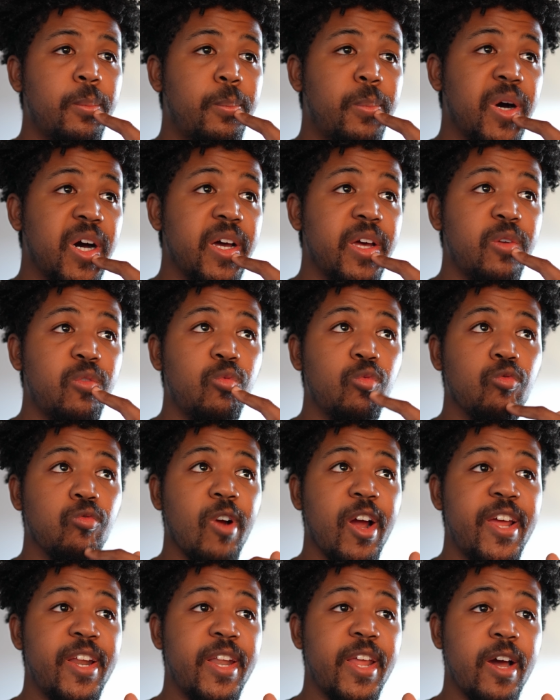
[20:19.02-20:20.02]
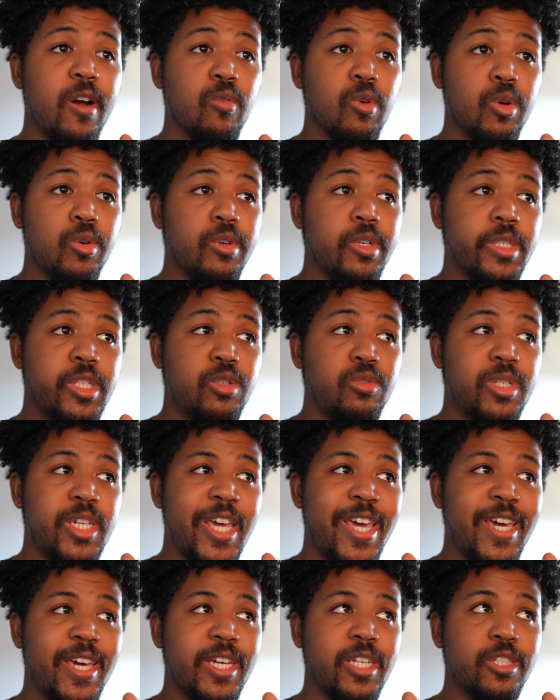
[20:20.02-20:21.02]
But right now we're going to
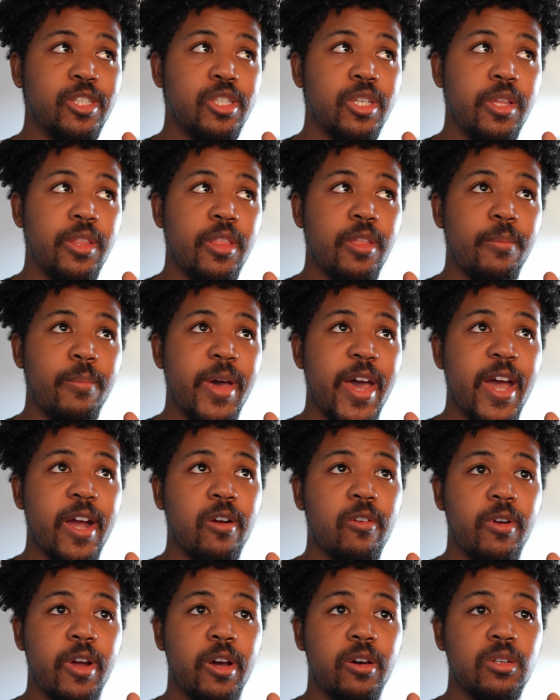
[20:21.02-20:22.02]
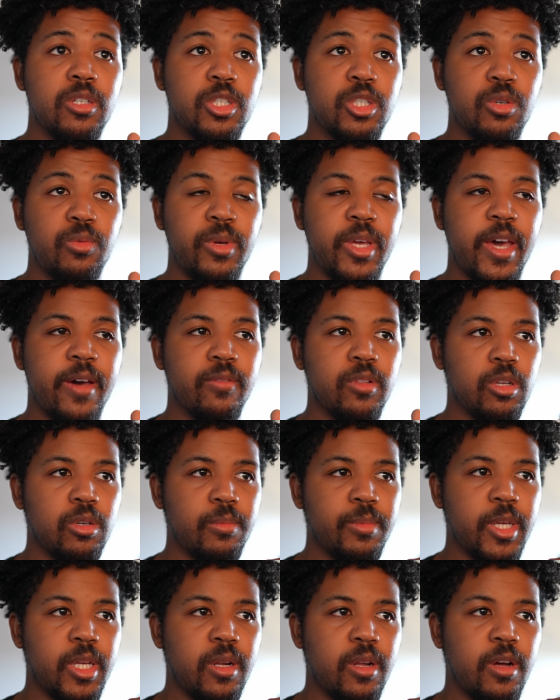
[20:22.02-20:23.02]
change the background so we have a little
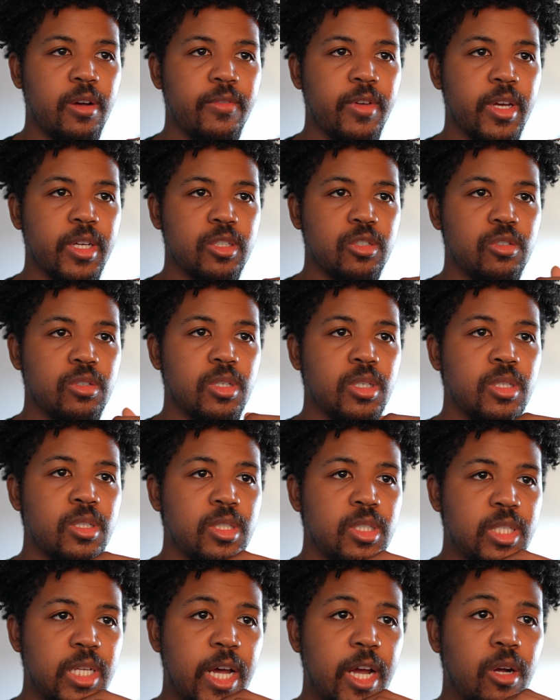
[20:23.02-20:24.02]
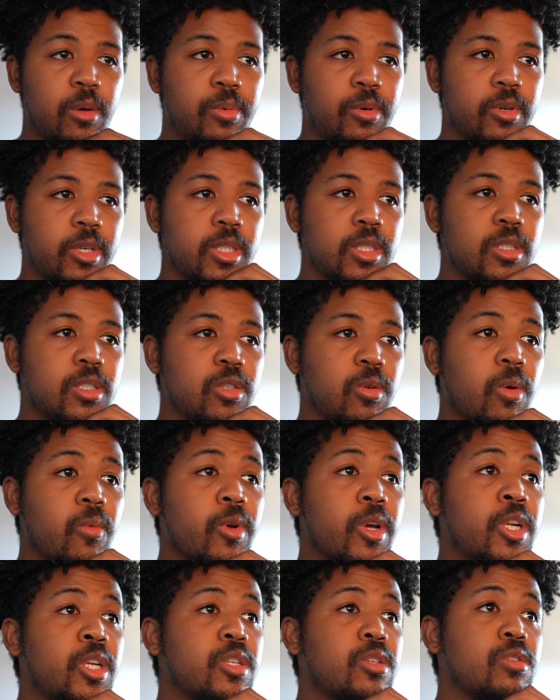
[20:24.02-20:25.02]
bit of extra style points. So what we're
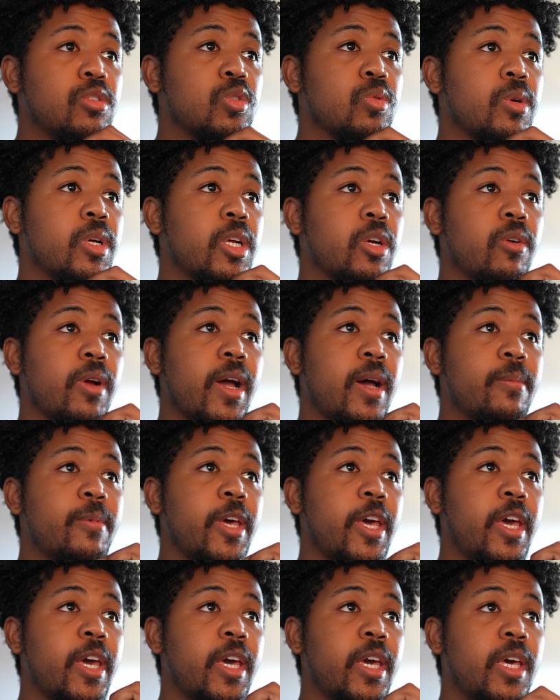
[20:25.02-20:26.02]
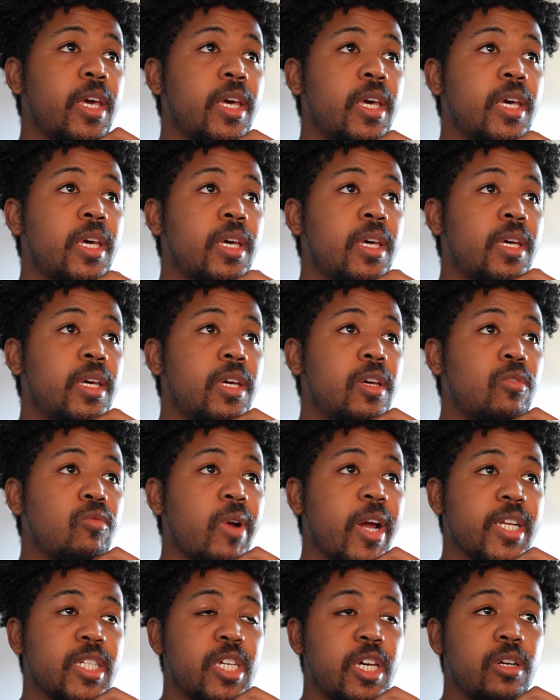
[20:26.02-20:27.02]
going to do is we're going to grab a
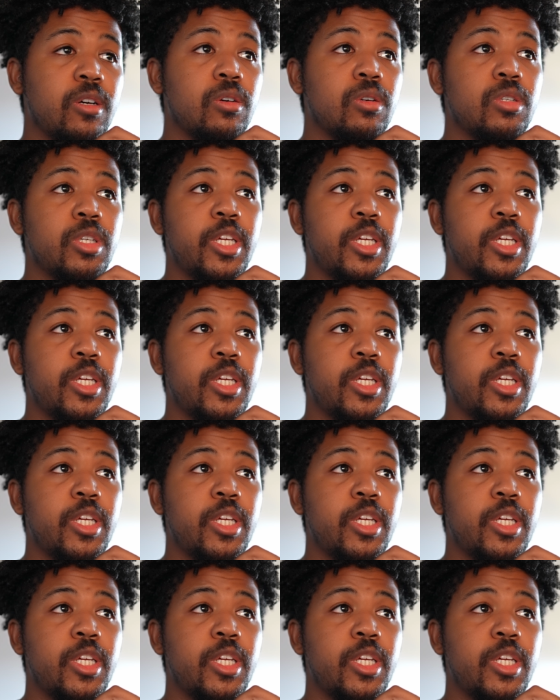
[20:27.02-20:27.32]
rectangle.